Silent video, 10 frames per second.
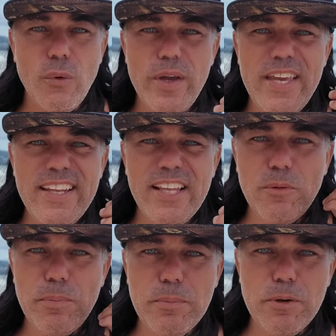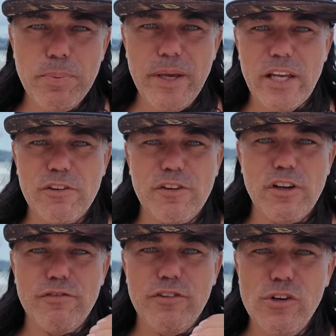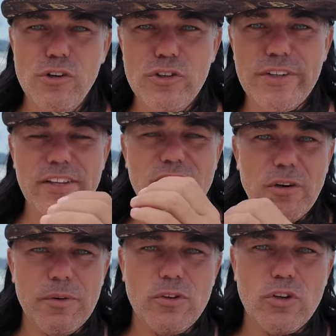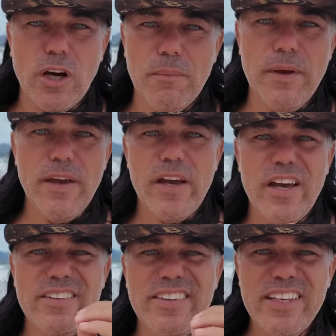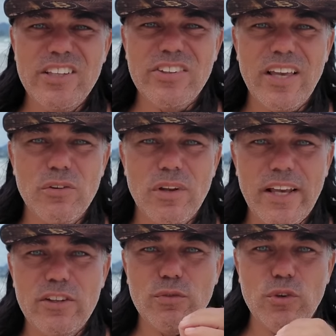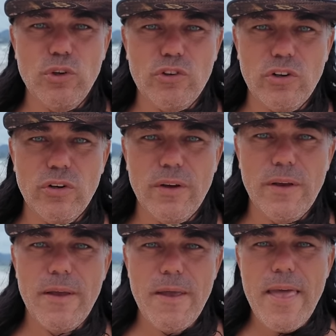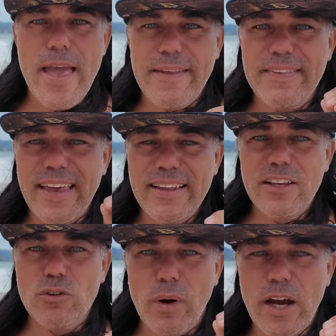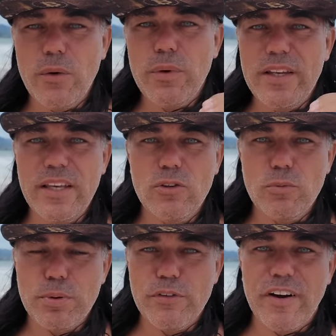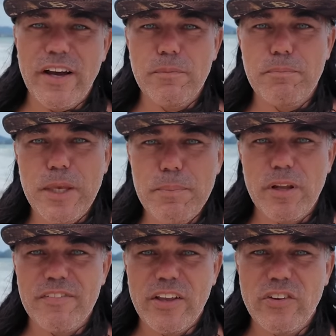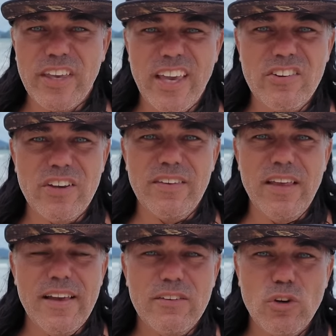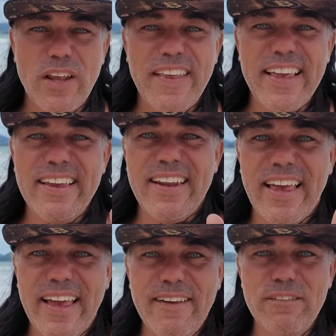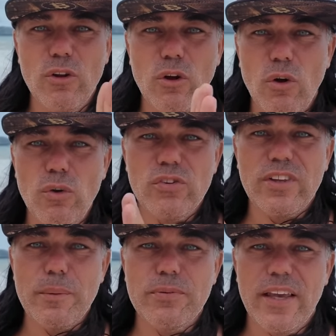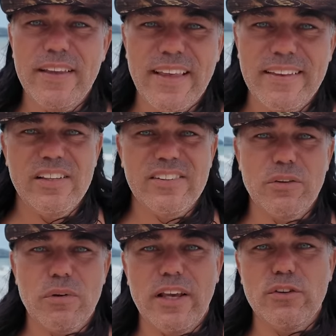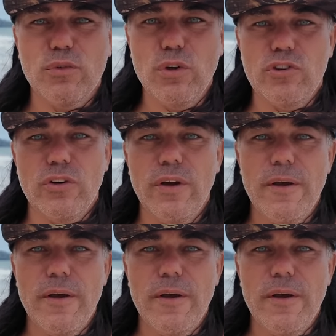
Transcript: We need to be prepared for the future that is going to come, a decentralized future. And that is why we need to provide people of education so that they can handle all the steps in that decentralized future.